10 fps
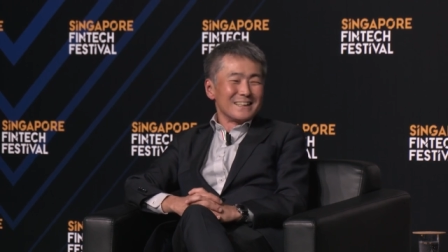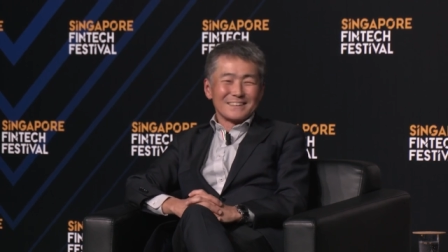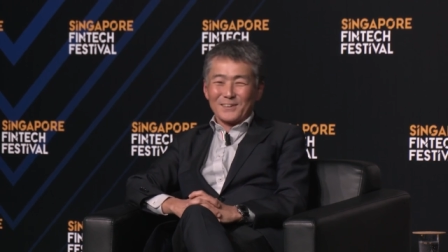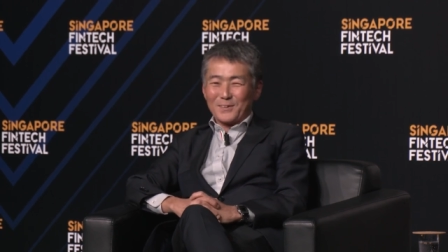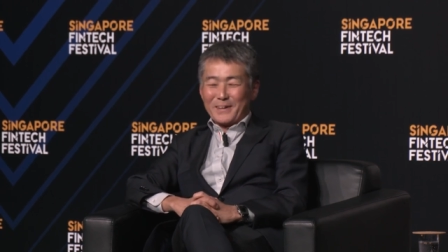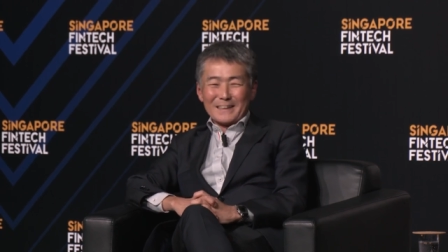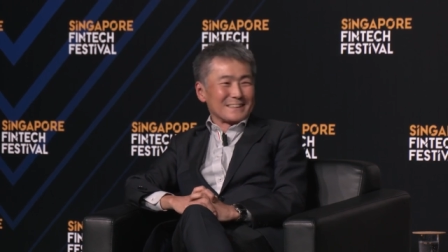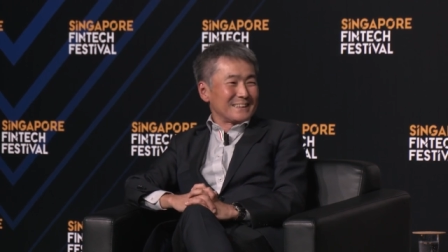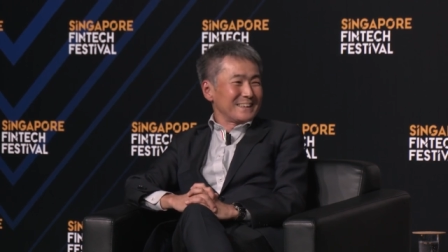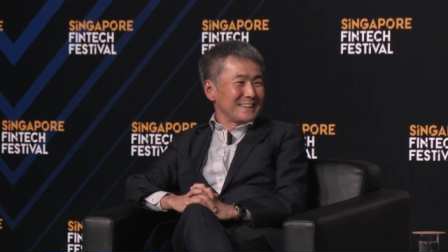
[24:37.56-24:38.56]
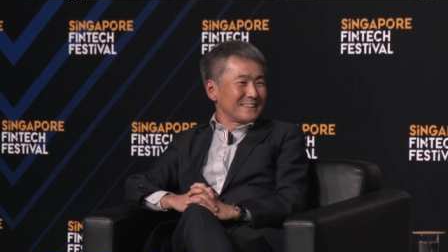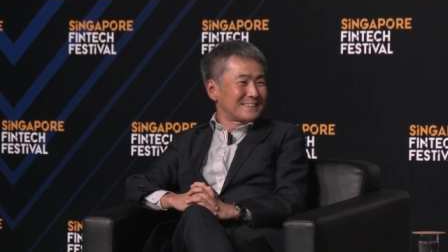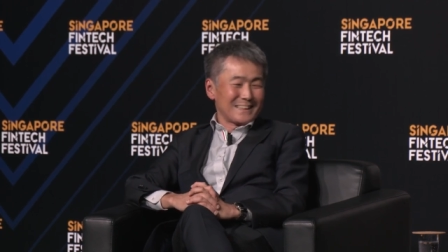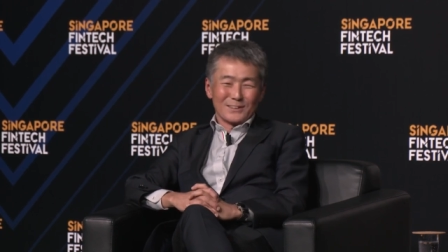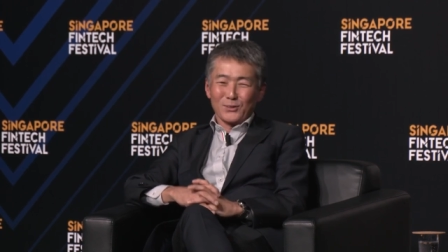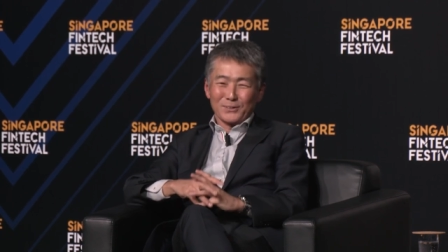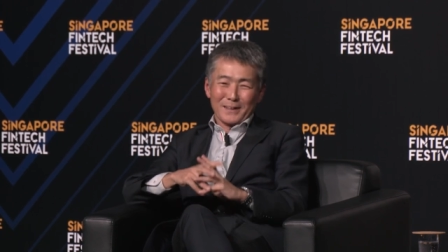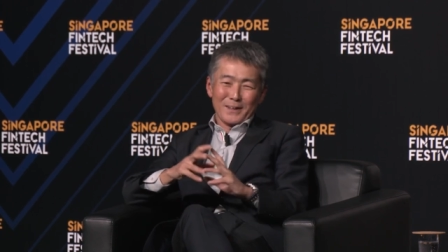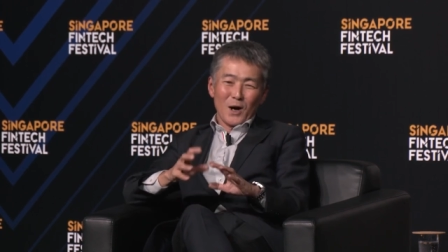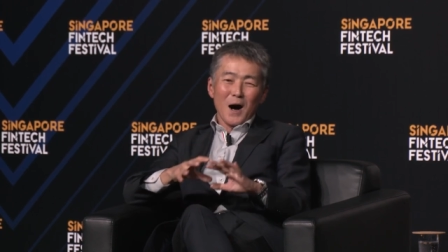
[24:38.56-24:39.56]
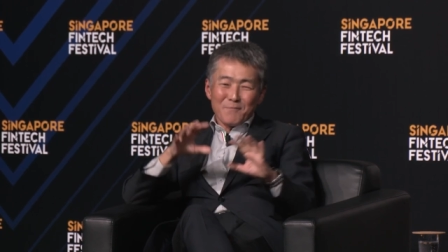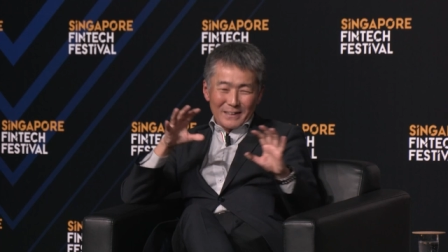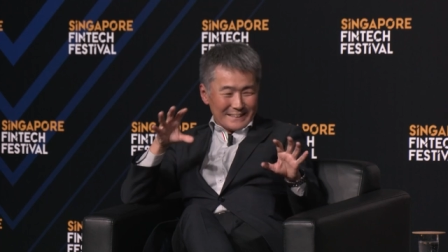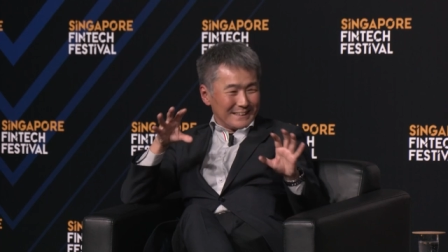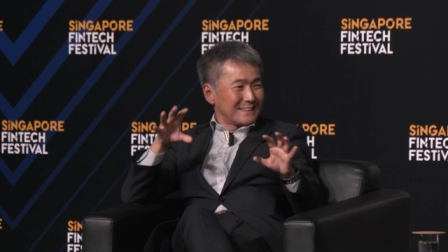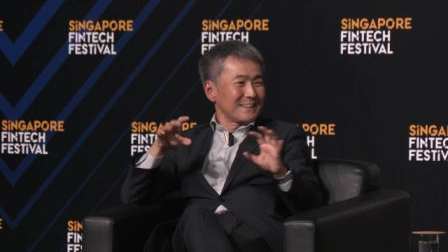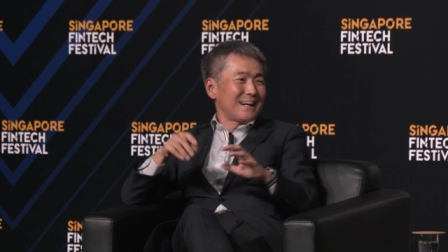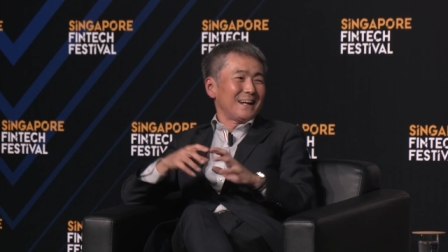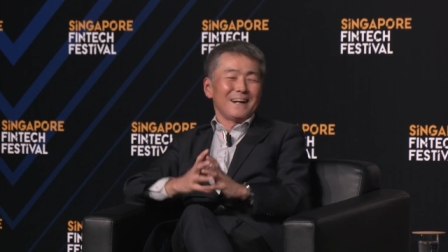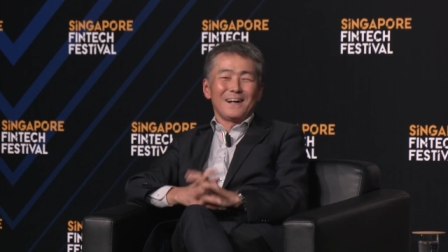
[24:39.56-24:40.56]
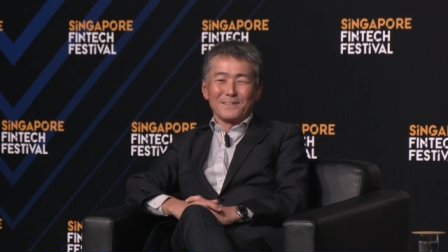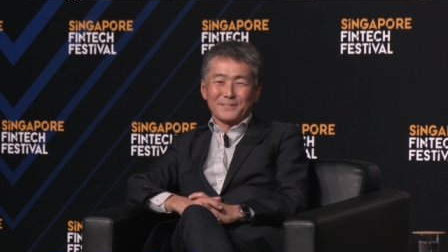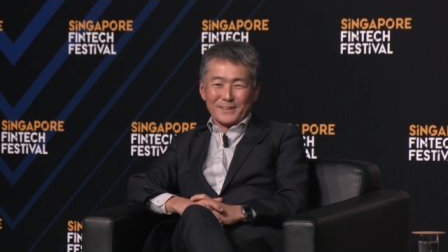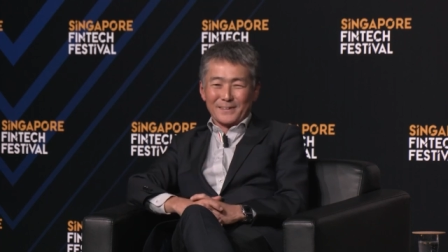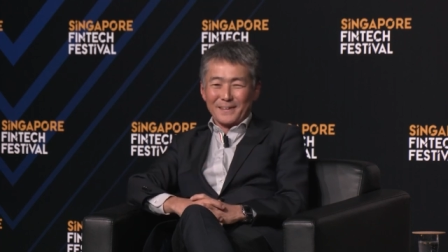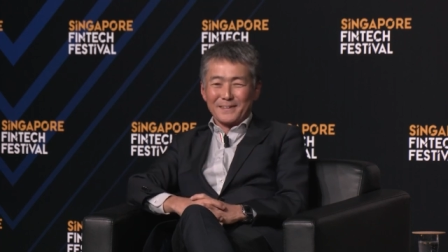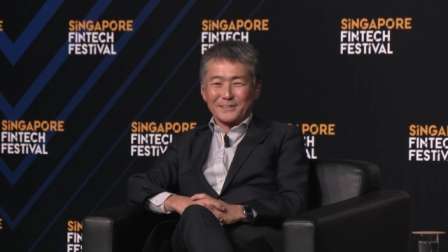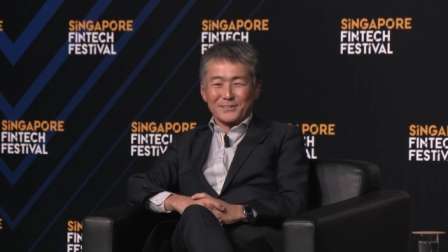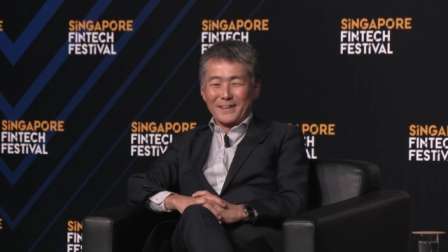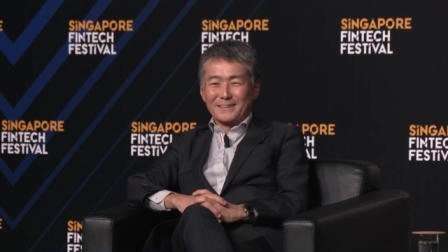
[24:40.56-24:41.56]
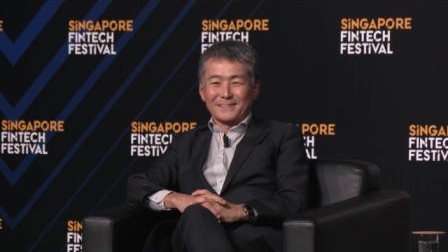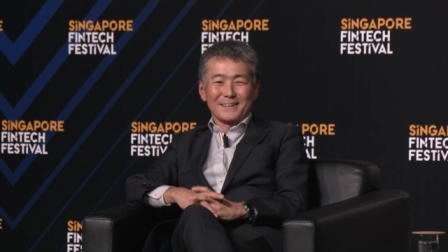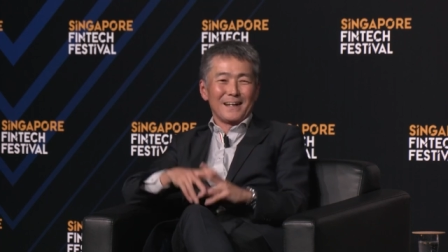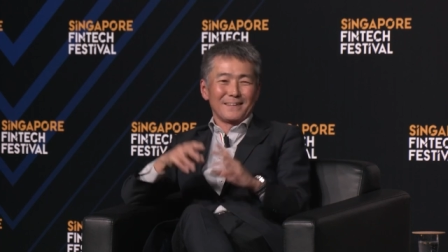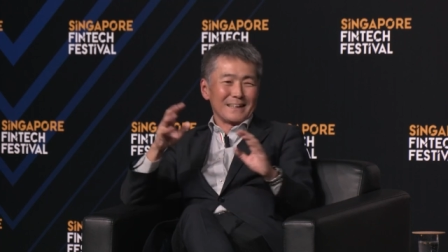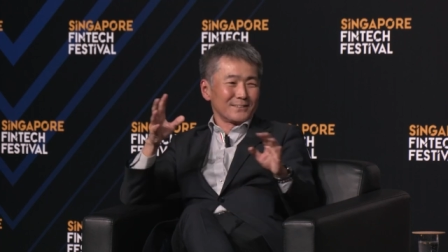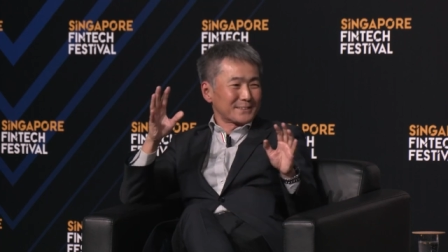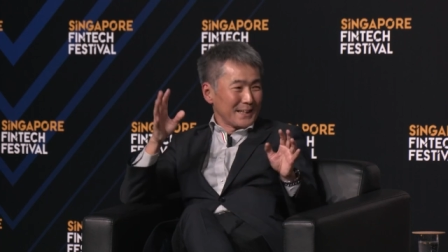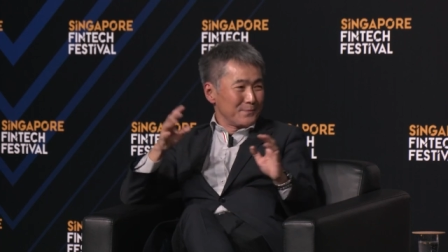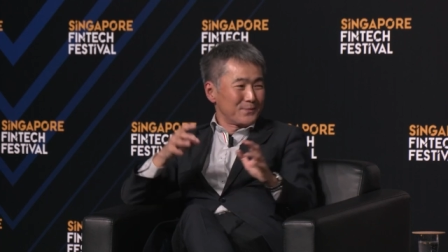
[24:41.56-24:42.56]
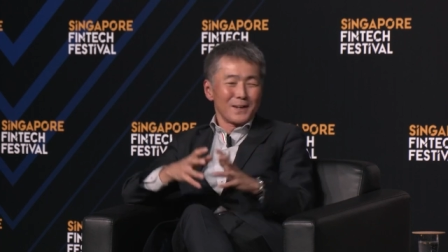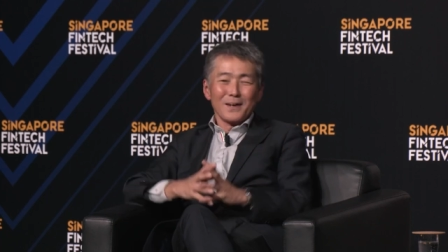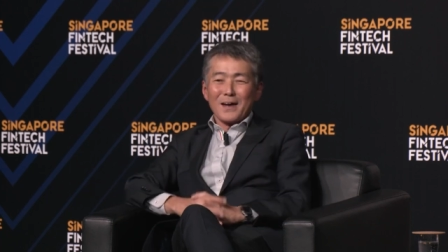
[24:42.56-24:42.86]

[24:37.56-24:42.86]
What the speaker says: so basically it's a totally opposite of the industry's landscape.